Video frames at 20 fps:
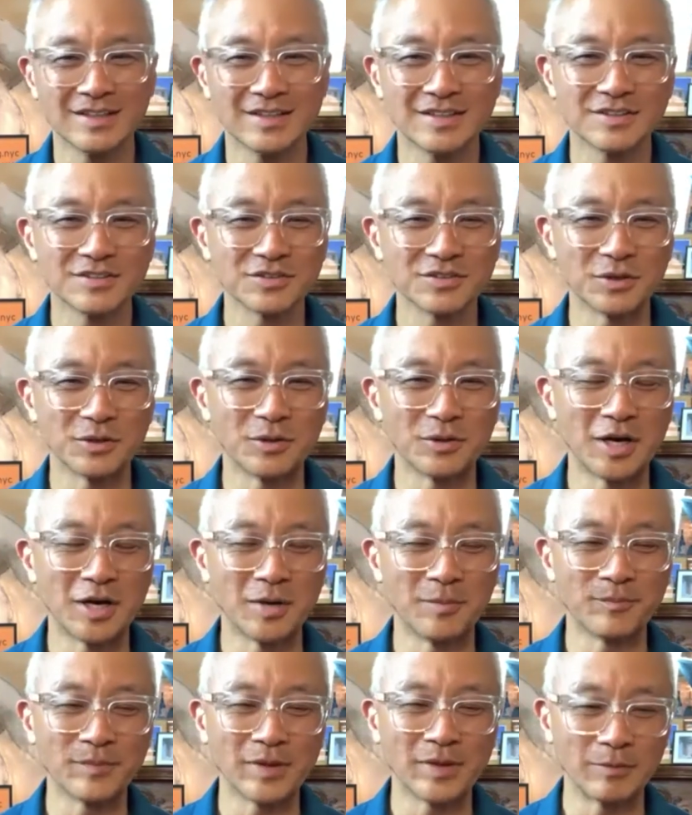So
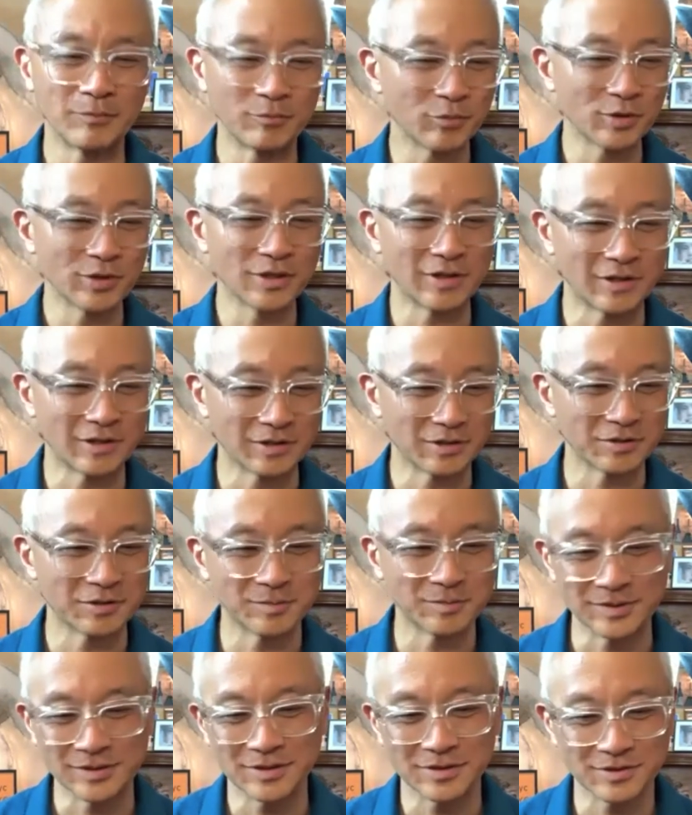I'm really honored to
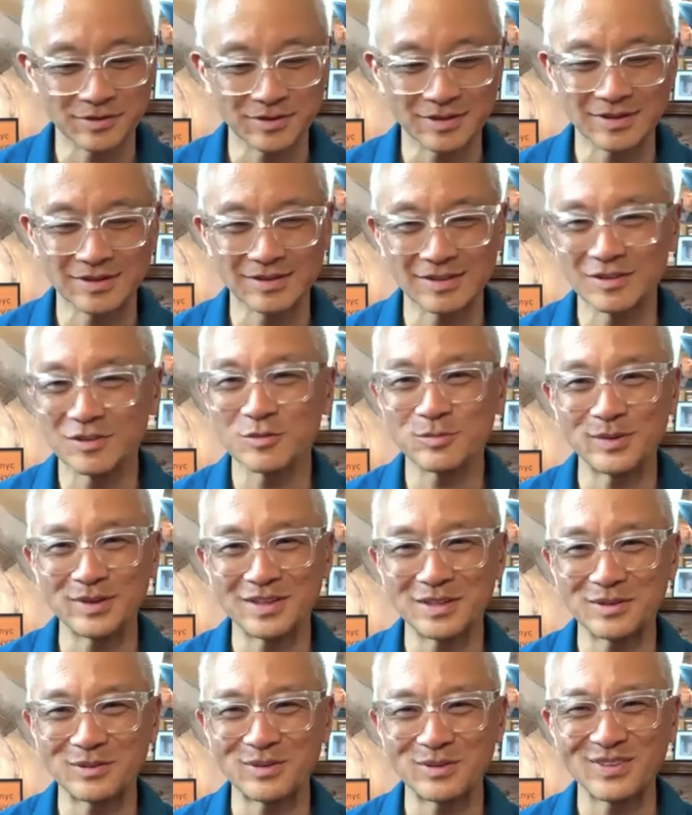be here and
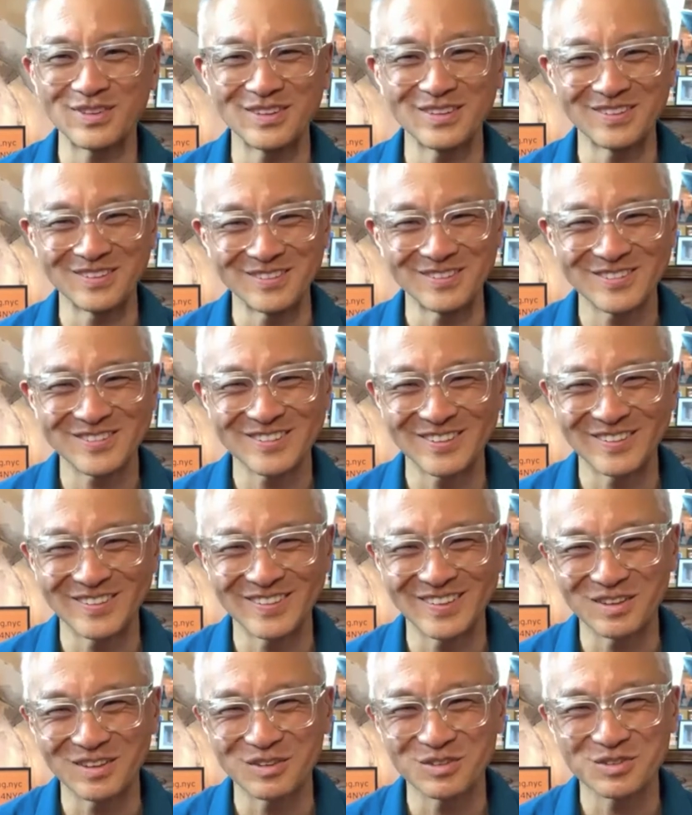speaking with you. So
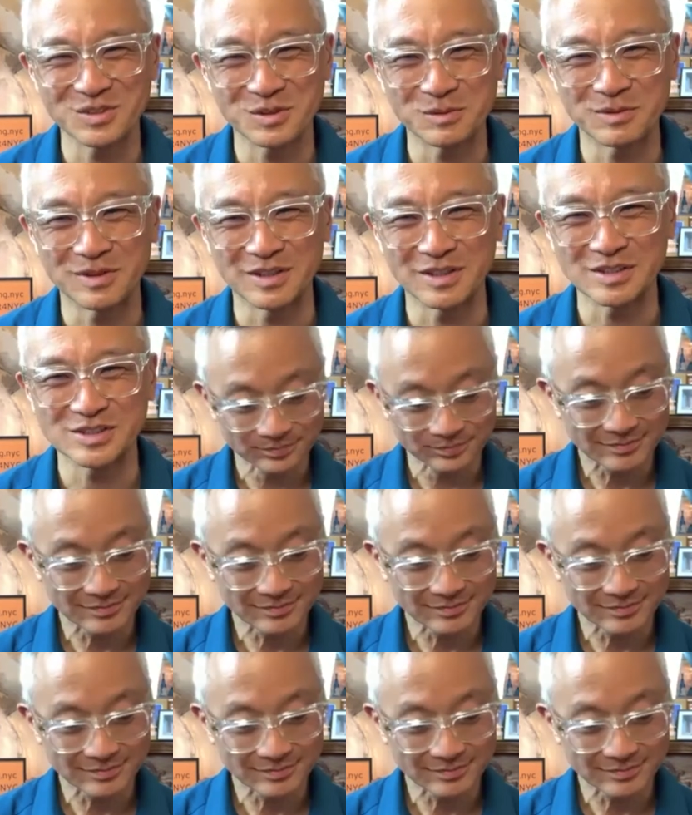thank you so much.